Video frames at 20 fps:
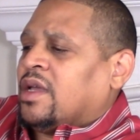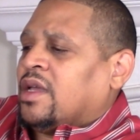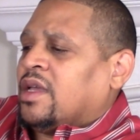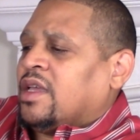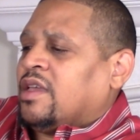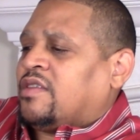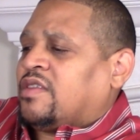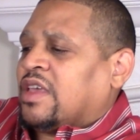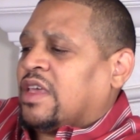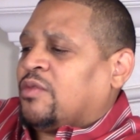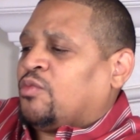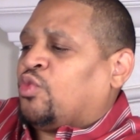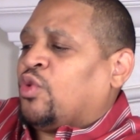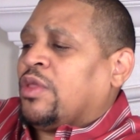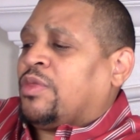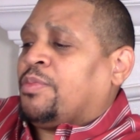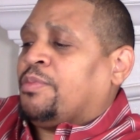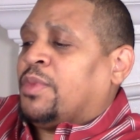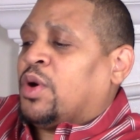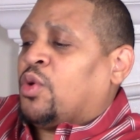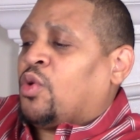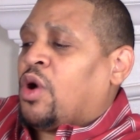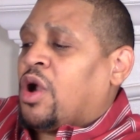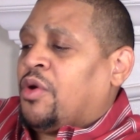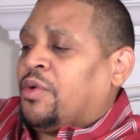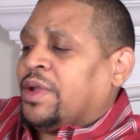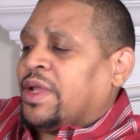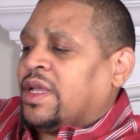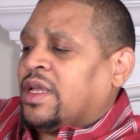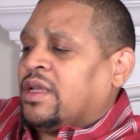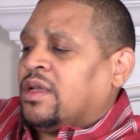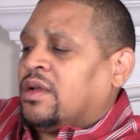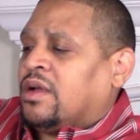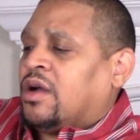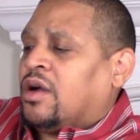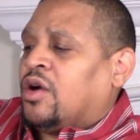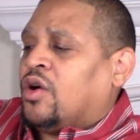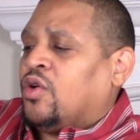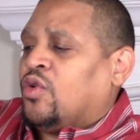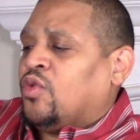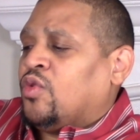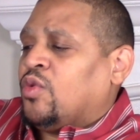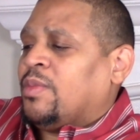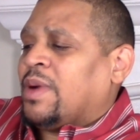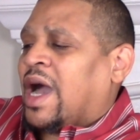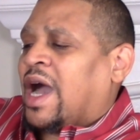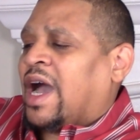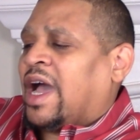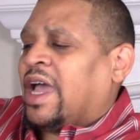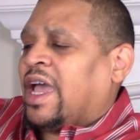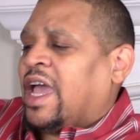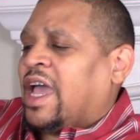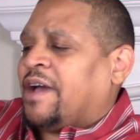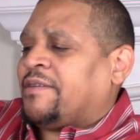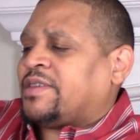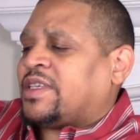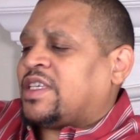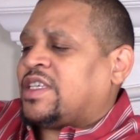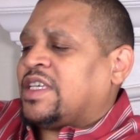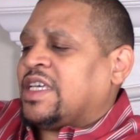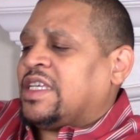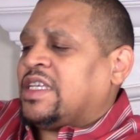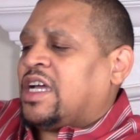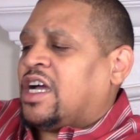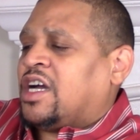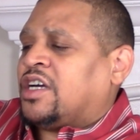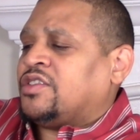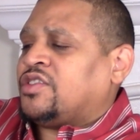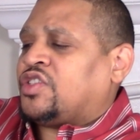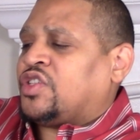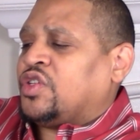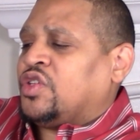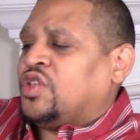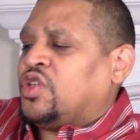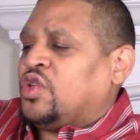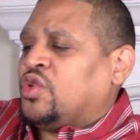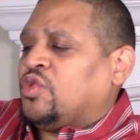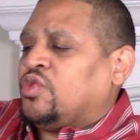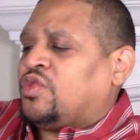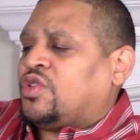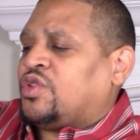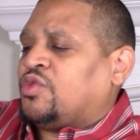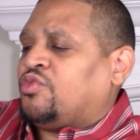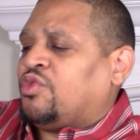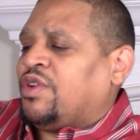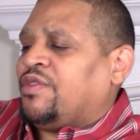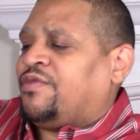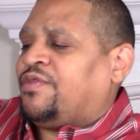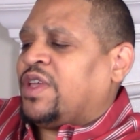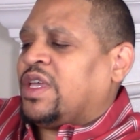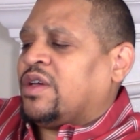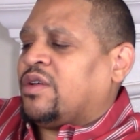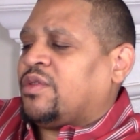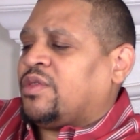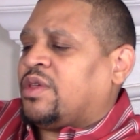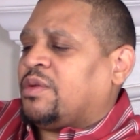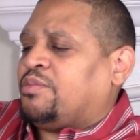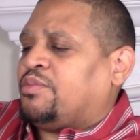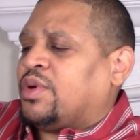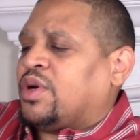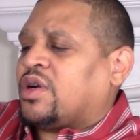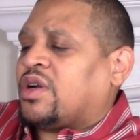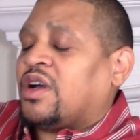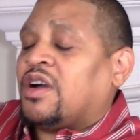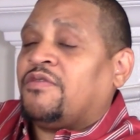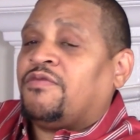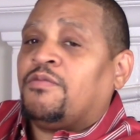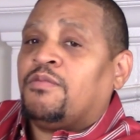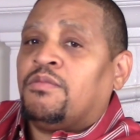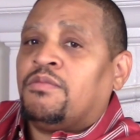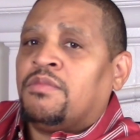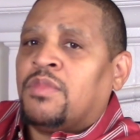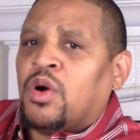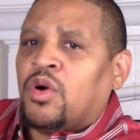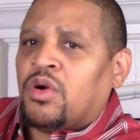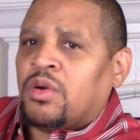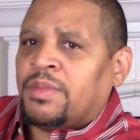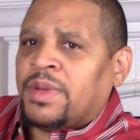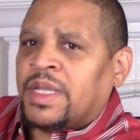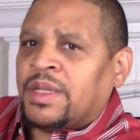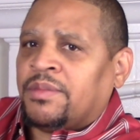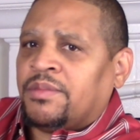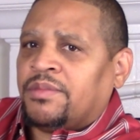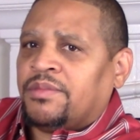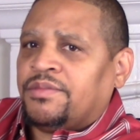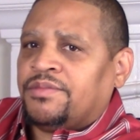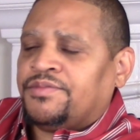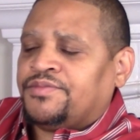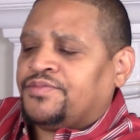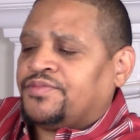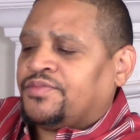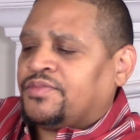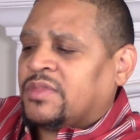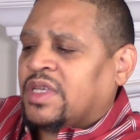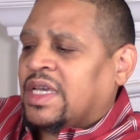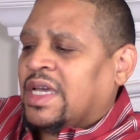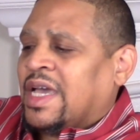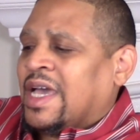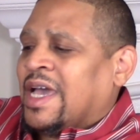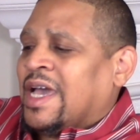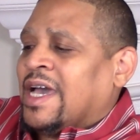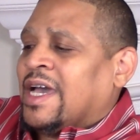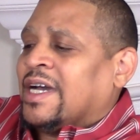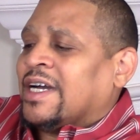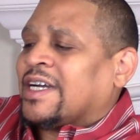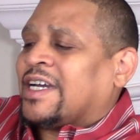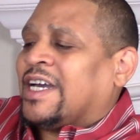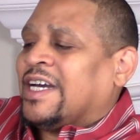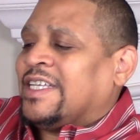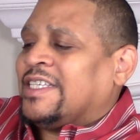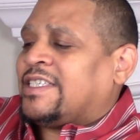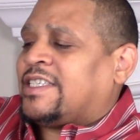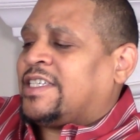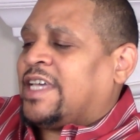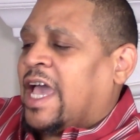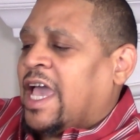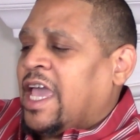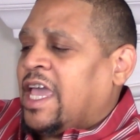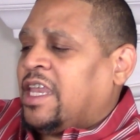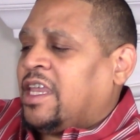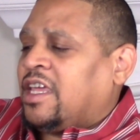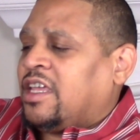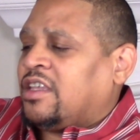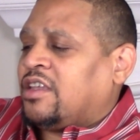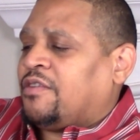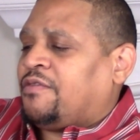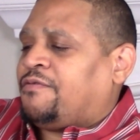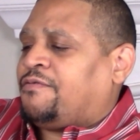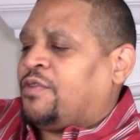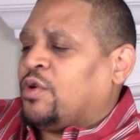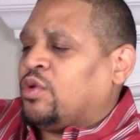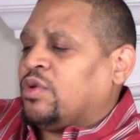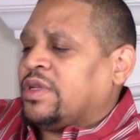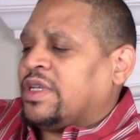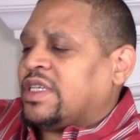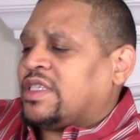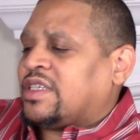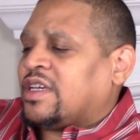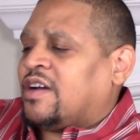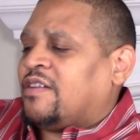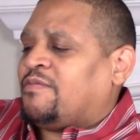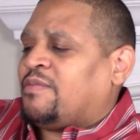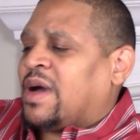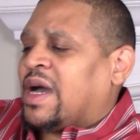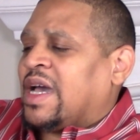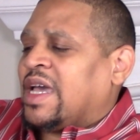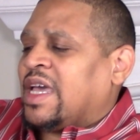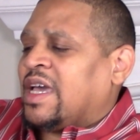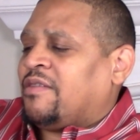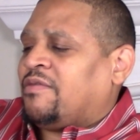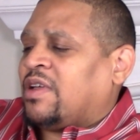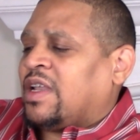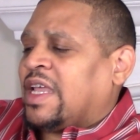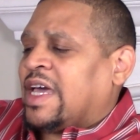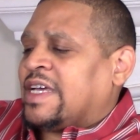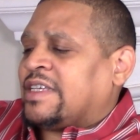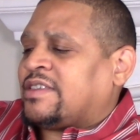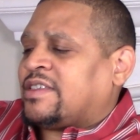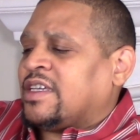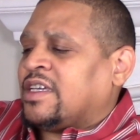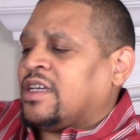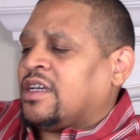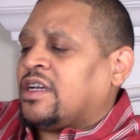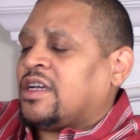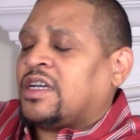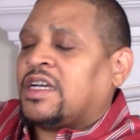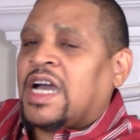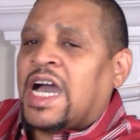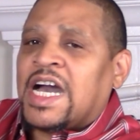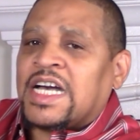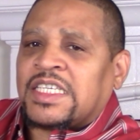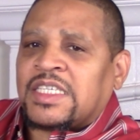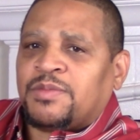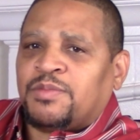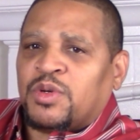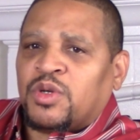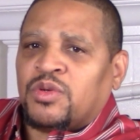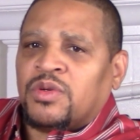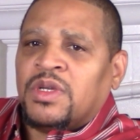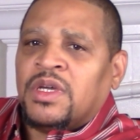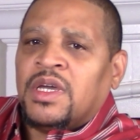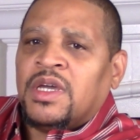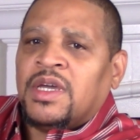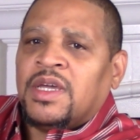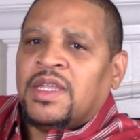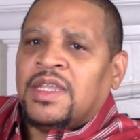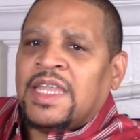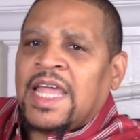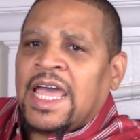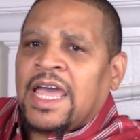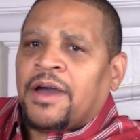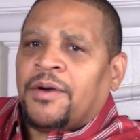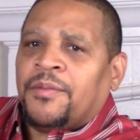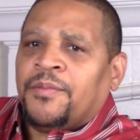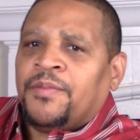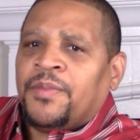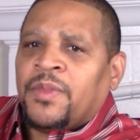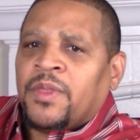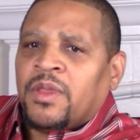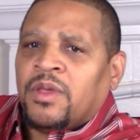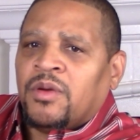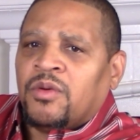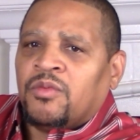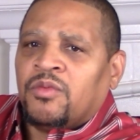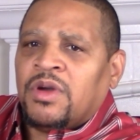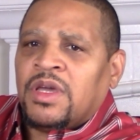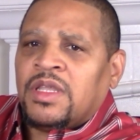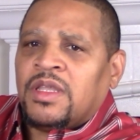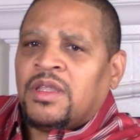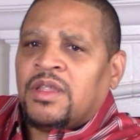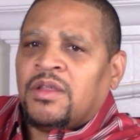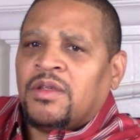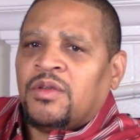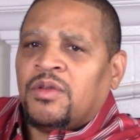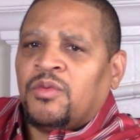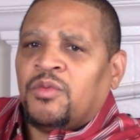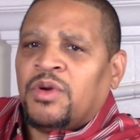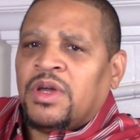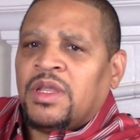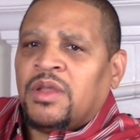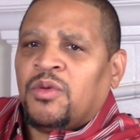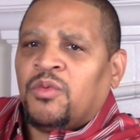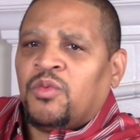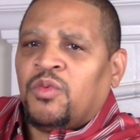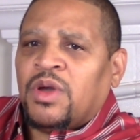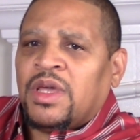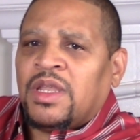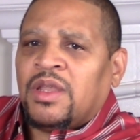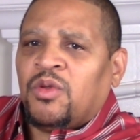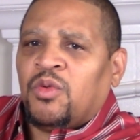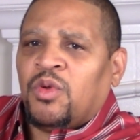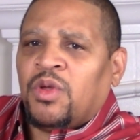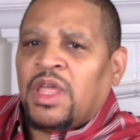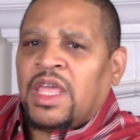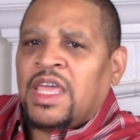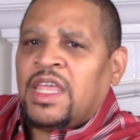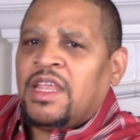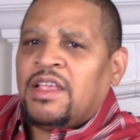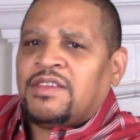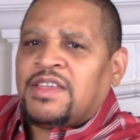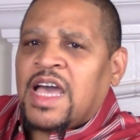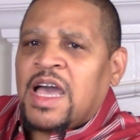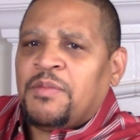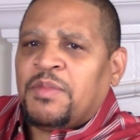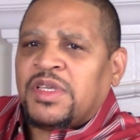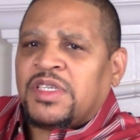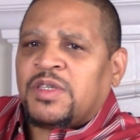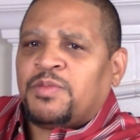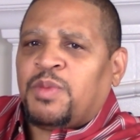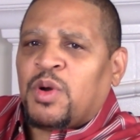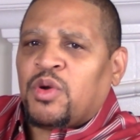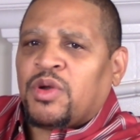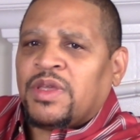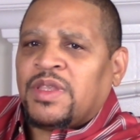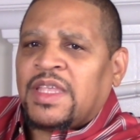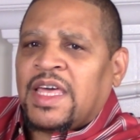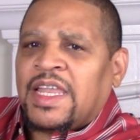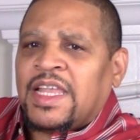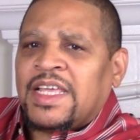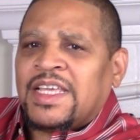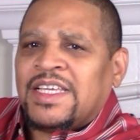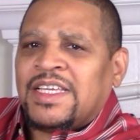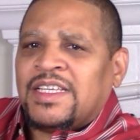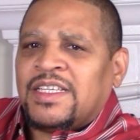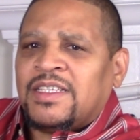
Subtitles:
He said, with Moroni, whom I have sent unto you to reveal the Book of Mormon, containing the fullness of my everlasting gospel. Now, when anytime it's spoken that